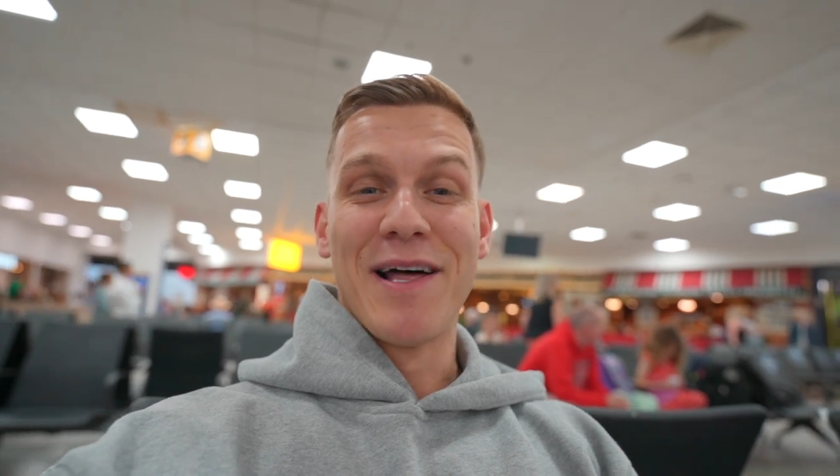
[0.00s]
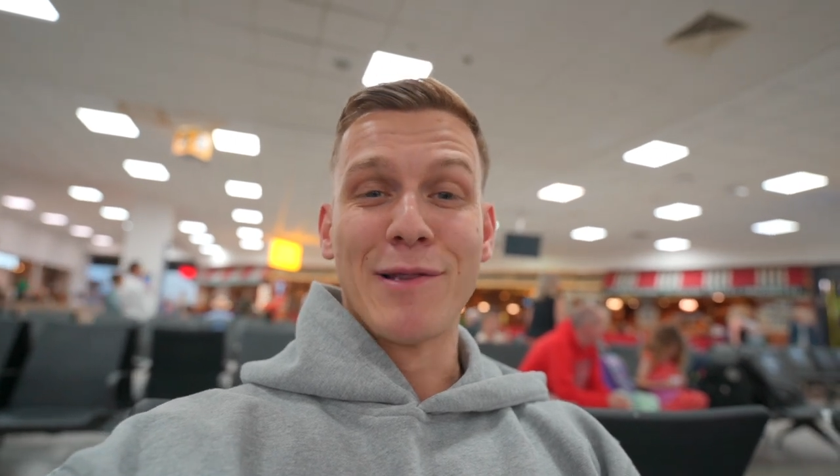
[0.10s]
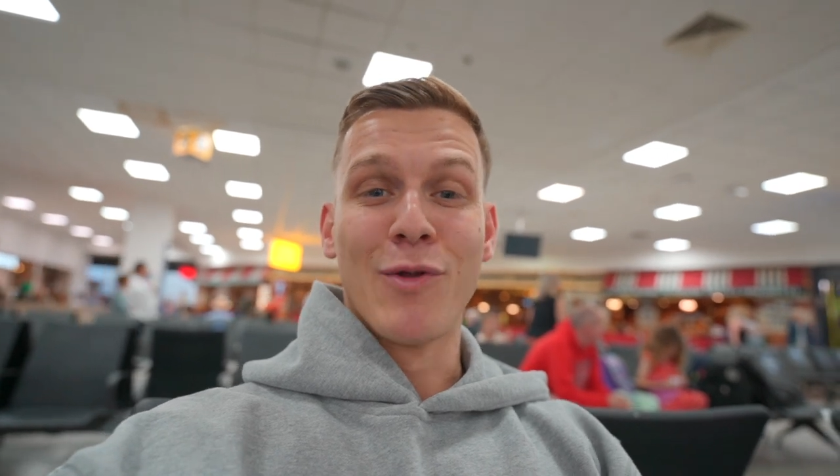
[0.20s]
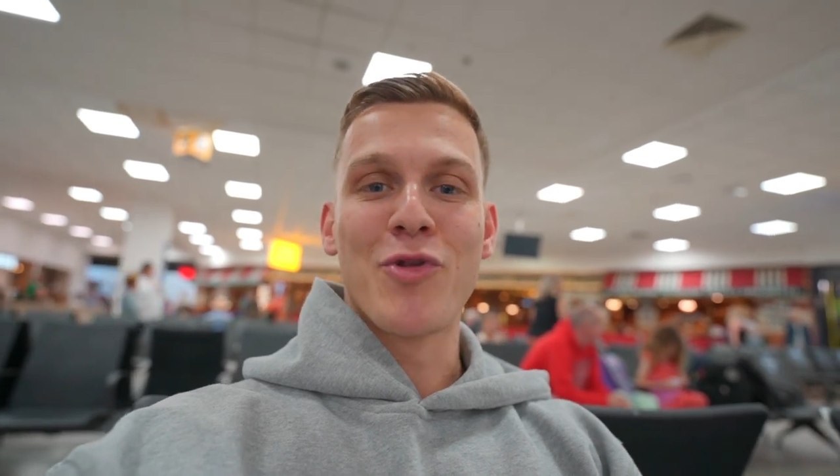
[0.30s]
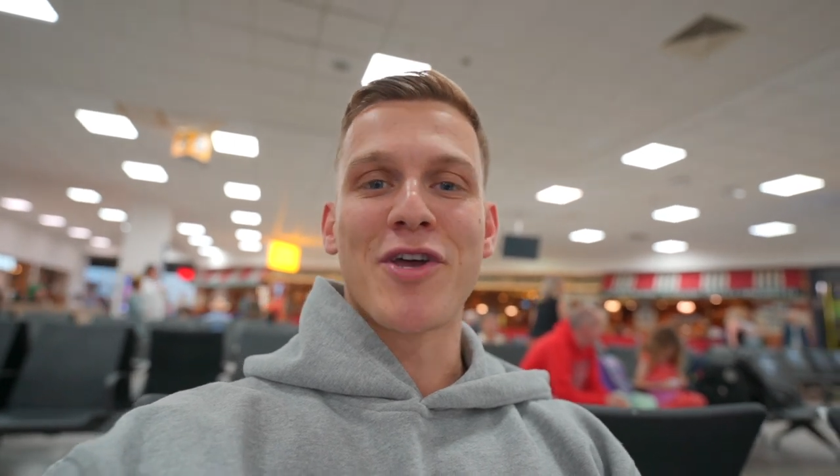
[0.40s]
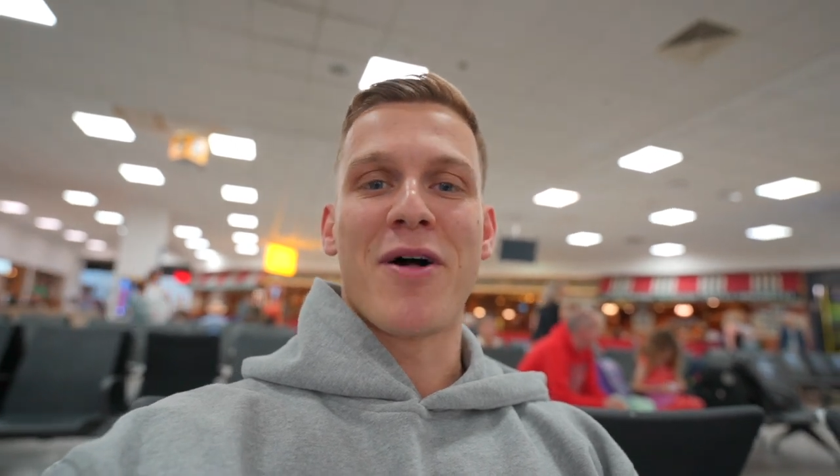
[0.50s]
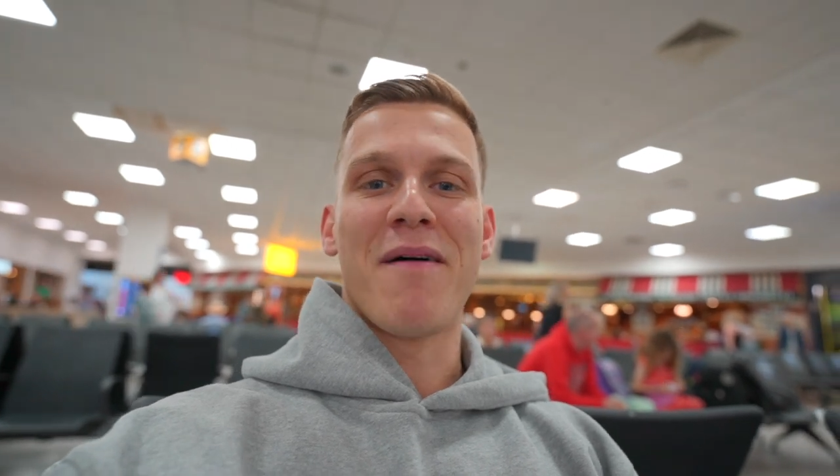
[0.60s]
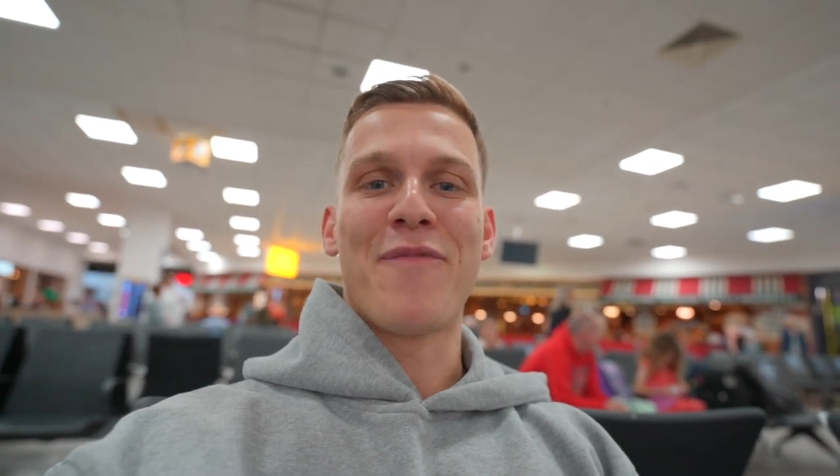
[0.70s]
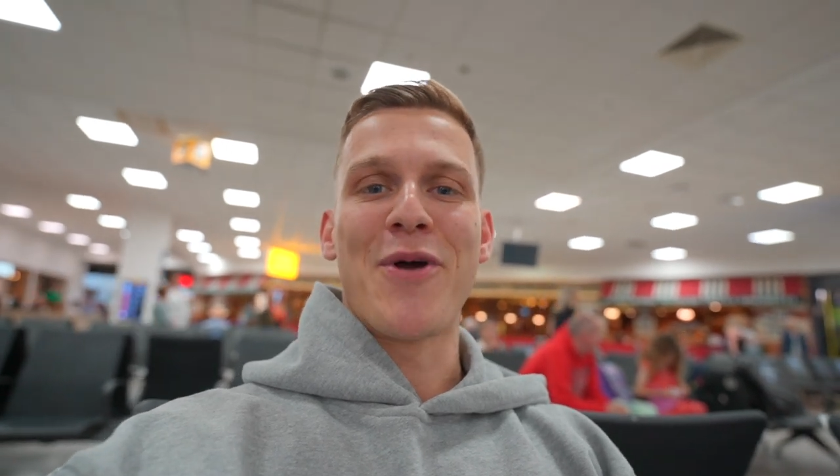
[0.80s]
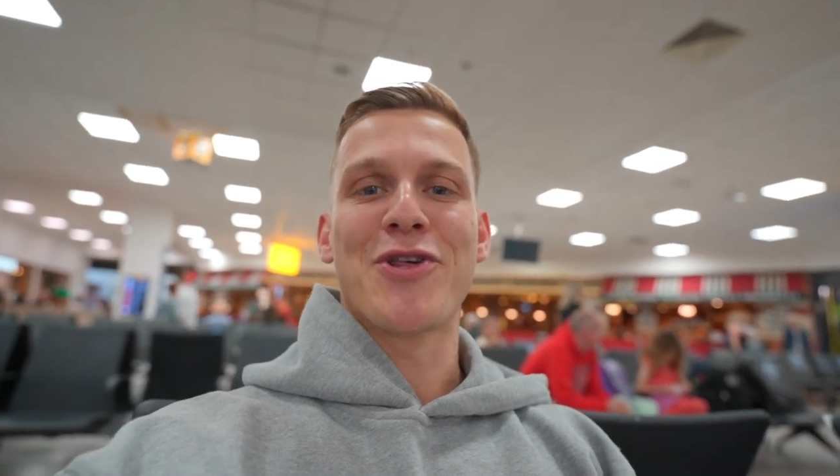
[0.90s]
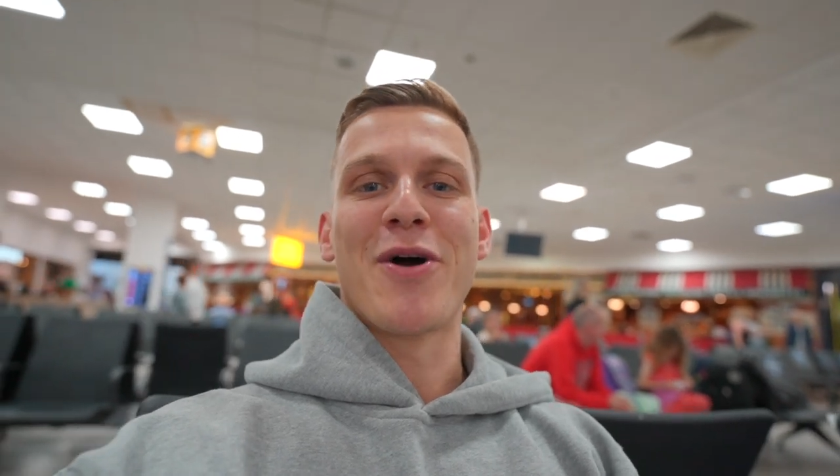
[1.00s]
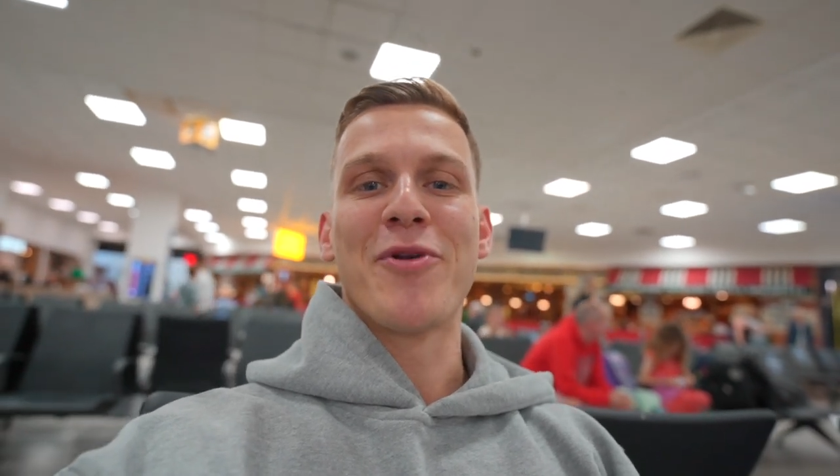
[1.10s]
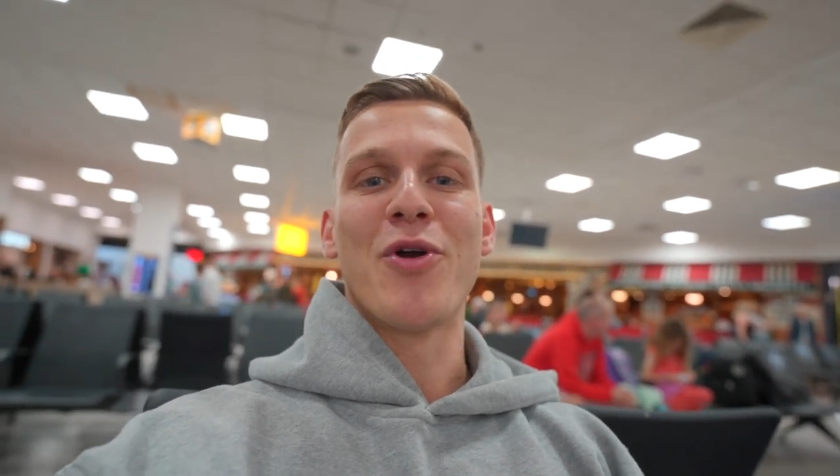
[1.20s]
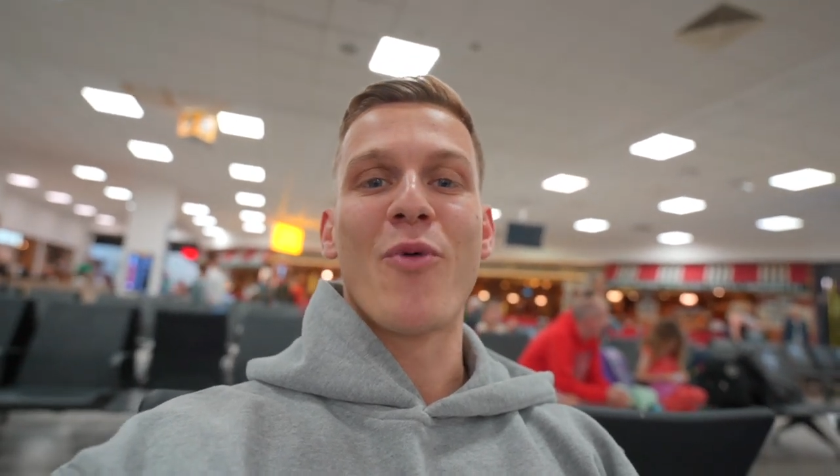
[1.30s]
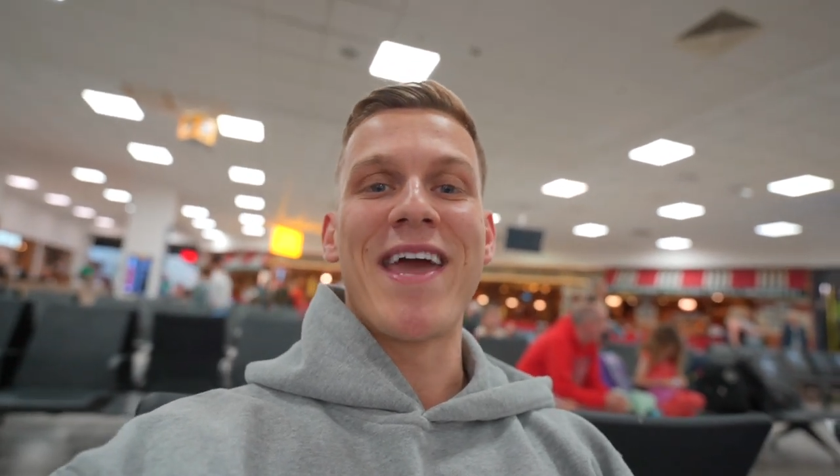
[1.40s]
loads of club footage
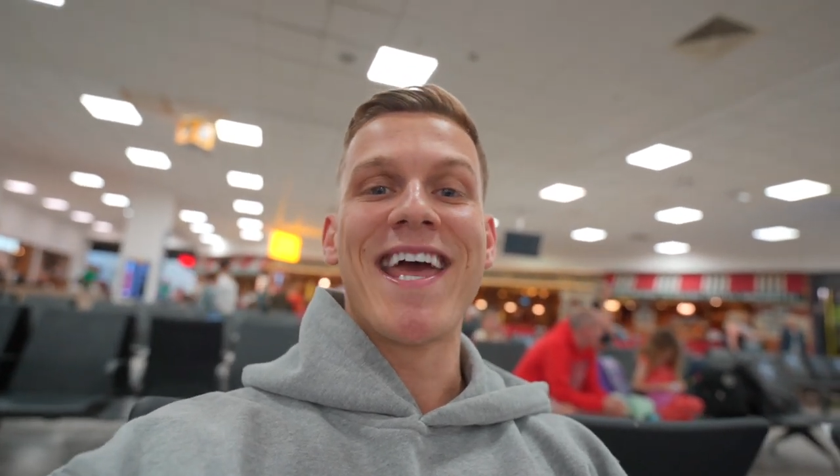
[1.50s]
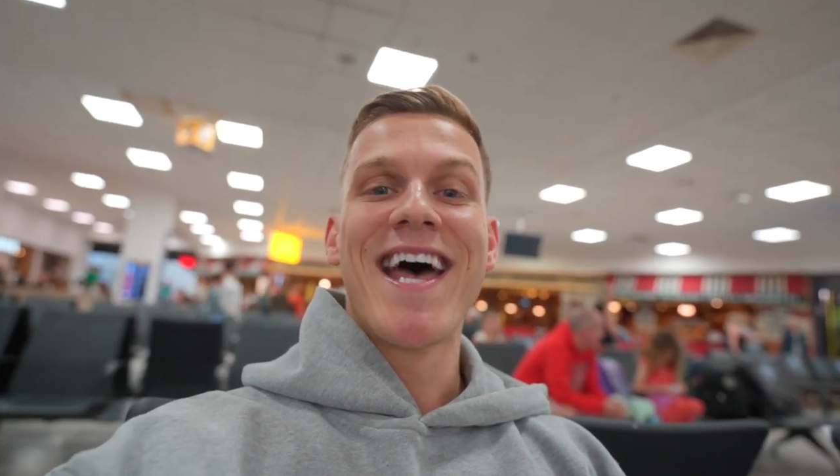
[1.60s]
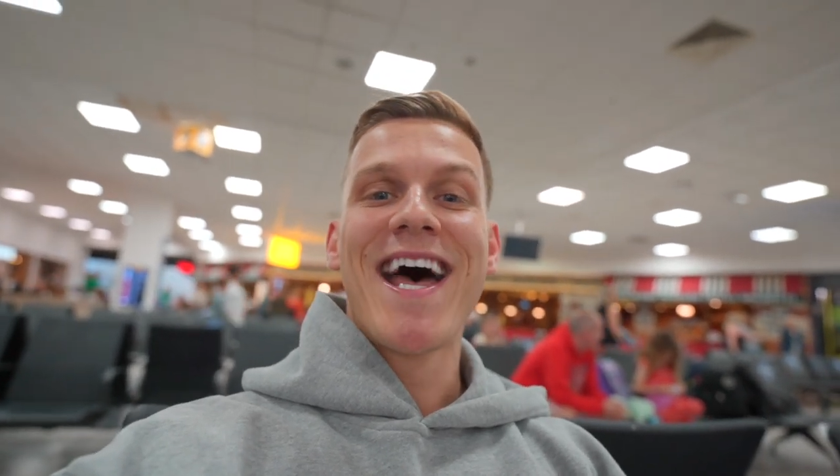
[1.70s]
coming your way,